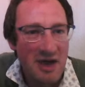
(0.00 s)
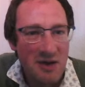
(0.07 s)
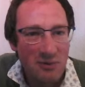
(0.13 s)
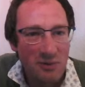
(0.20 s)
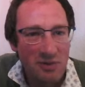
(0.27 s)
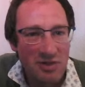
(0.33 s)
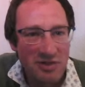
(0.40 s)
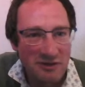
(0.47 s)

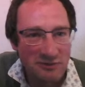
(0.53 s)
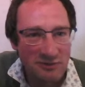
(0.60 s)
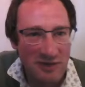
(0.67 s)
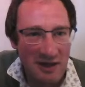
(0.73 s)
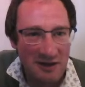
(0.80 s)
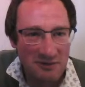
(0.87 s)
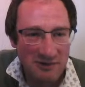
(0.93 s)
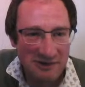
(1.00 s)
One of the things we've
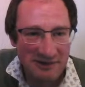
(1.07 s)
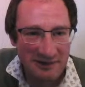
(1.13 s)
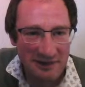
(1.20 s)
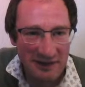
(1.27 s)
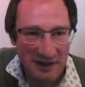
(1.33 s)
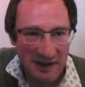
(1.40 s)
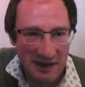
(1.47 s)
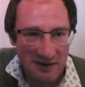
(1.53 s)
added recently
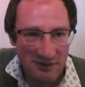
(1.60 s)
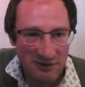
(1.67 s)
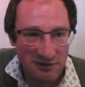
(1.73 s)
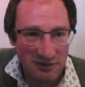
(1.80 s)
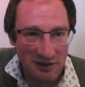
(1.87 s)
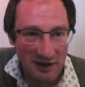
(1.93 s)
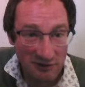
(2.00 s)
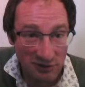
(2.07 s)
here
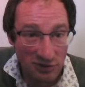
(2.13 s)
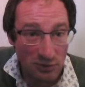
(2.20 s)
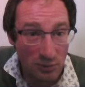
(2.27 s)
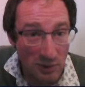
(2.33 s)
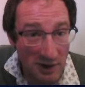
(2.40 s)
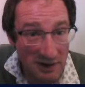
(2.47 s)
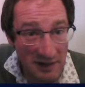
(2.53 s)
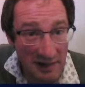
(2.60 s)
is the
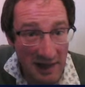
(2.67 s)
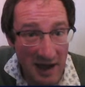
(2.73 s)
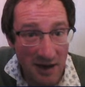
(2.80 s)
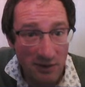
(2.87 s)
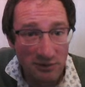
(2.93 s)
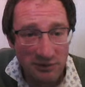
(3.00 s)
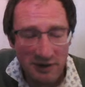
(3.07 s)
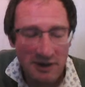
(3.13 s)
word
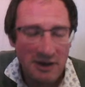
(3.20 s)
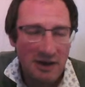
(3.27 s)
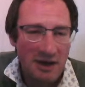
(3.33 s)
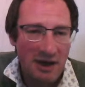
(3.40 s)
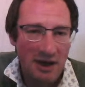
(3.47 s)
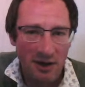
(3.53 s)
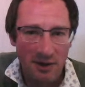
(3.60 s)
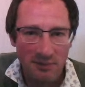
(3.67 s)
cloud.
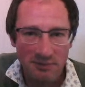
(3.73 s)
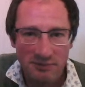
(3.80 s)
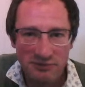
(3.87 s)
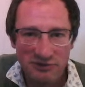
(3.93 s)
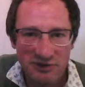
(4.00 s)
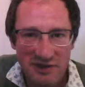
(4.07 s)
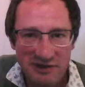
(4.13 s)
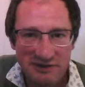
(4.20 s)

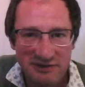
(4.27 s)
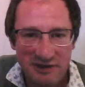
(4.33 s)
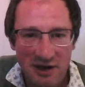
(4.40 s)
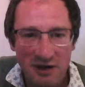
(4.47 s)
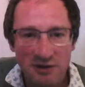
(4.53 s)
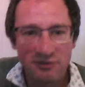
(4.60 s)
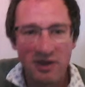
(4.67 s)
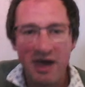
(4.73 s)
So this
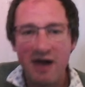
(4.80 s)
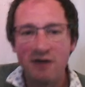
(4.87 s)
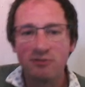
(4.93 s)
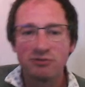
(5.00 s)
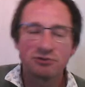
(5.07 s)
kind of counts